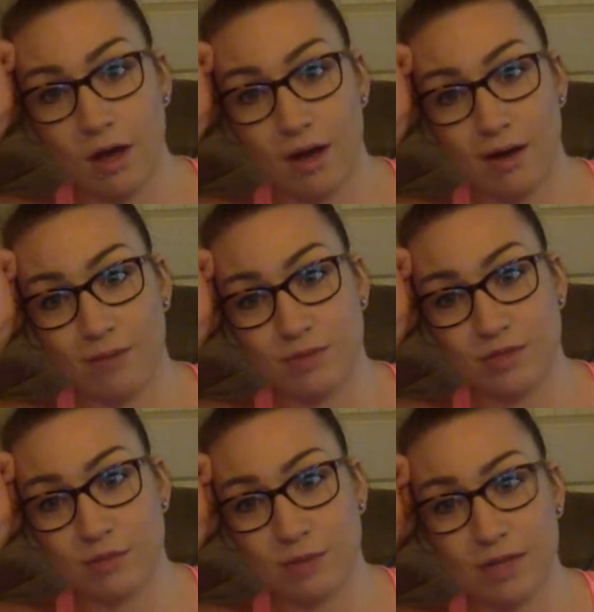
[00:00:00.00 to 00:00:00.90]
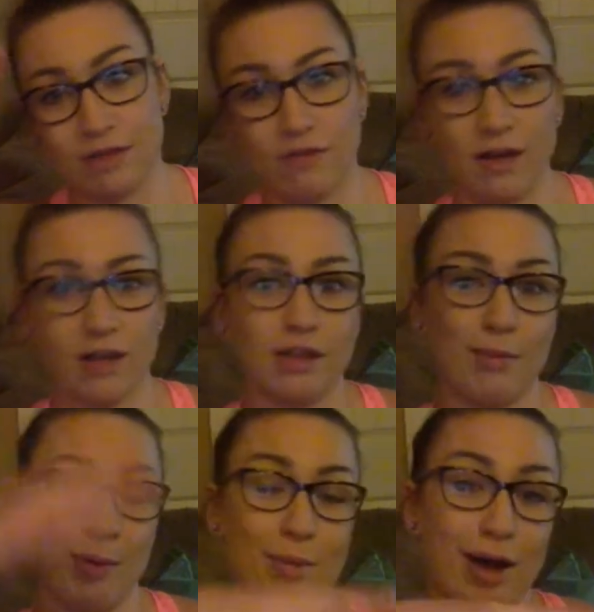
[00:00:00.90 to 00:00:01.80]
um, despite the fact that
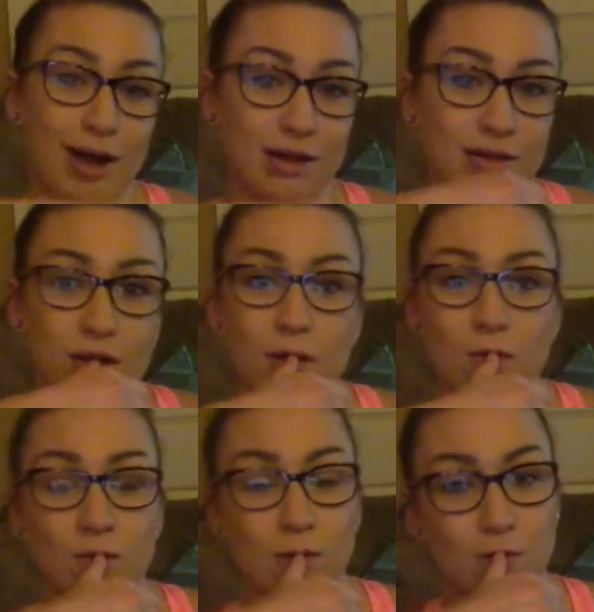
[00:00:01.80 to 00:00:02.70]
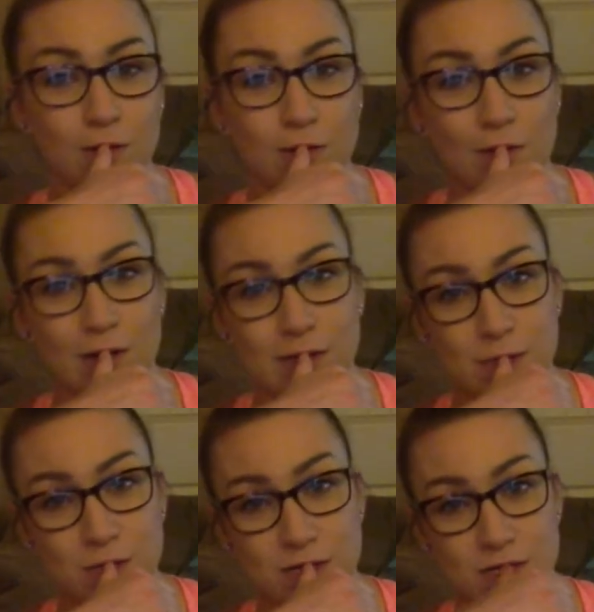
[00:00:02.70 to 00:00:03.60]
my mind really, really wanted to
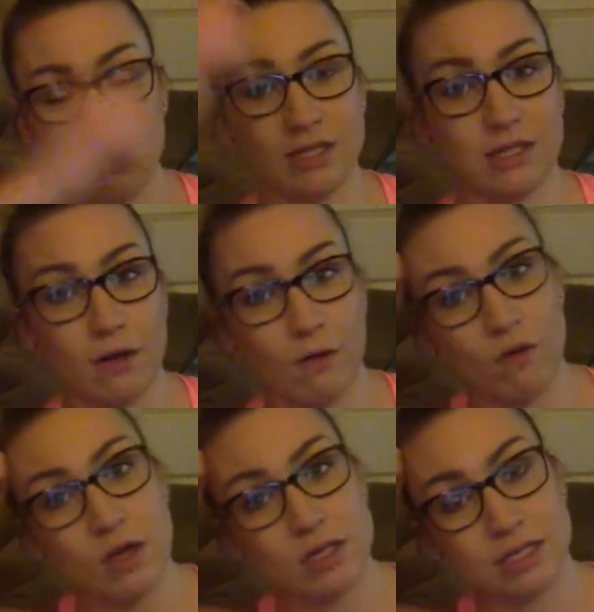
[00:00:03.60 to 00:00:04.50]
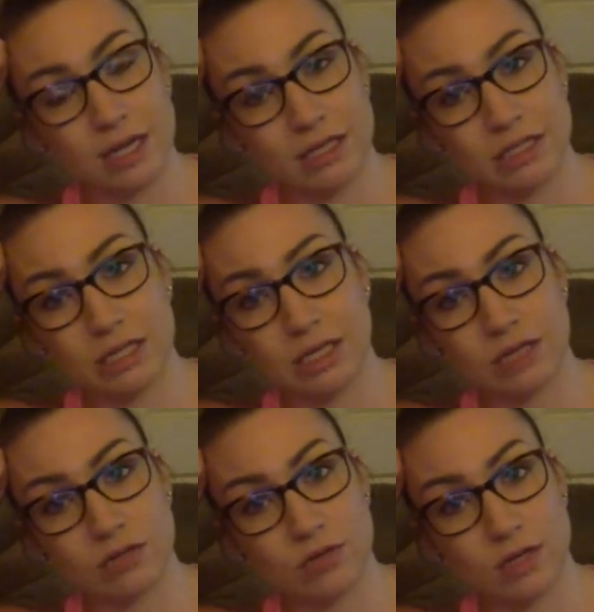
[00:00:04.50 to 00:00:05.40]
push myself to get into the
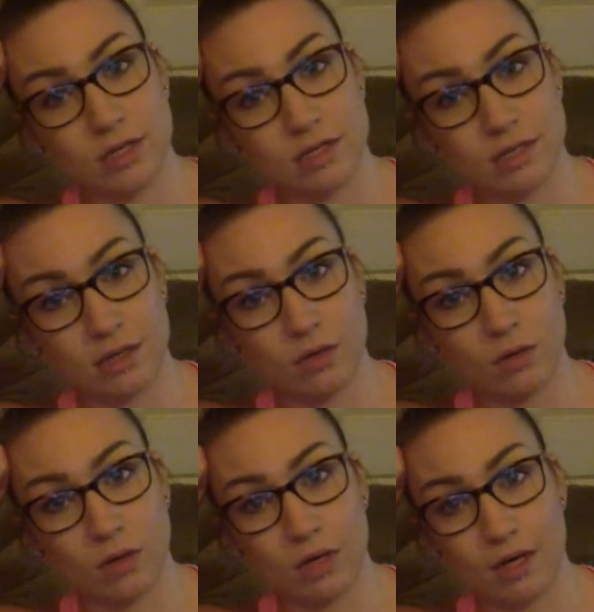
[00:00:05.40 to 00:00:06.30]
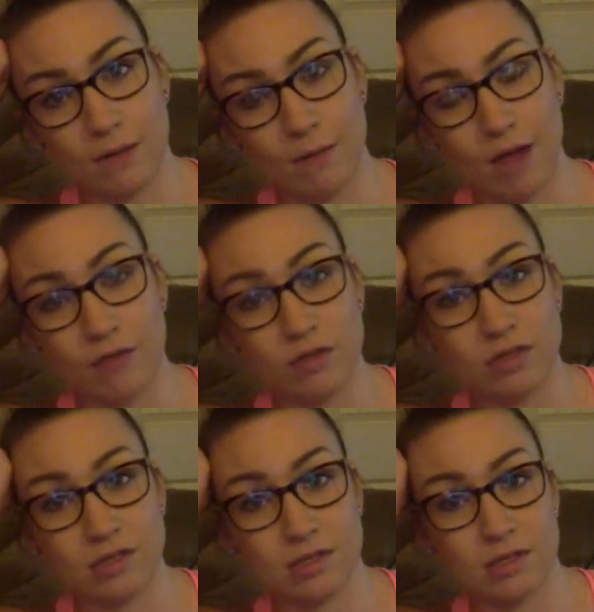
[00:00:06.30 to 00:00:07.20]
next training cycle um, after
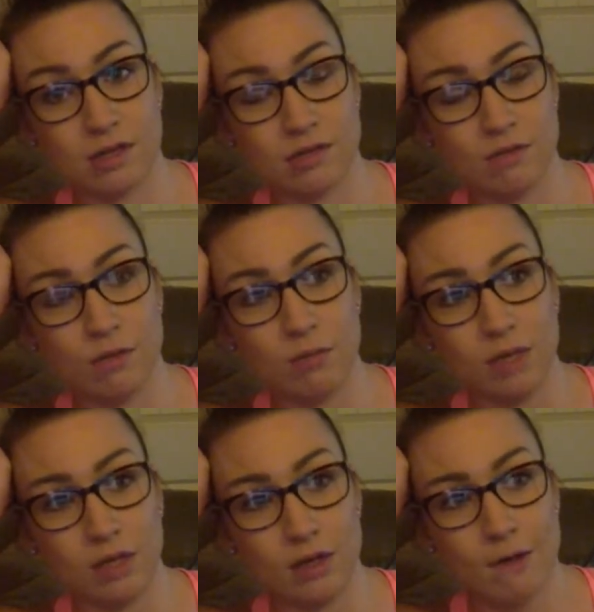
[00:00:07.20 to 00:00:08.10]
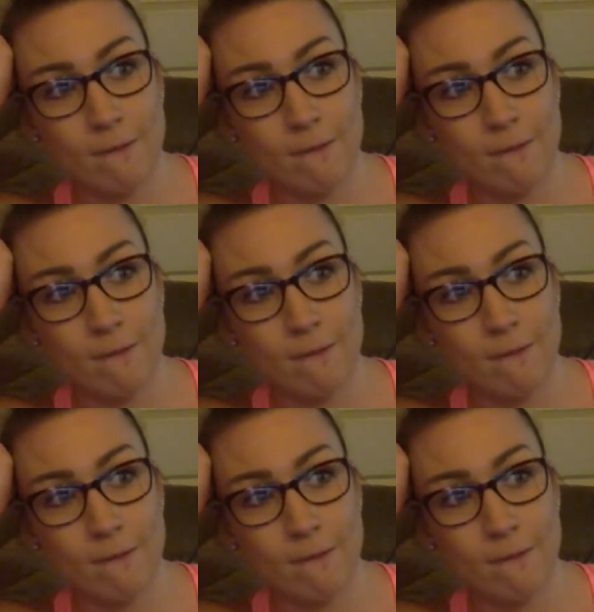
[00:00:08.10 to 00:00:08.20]
the success of the meet.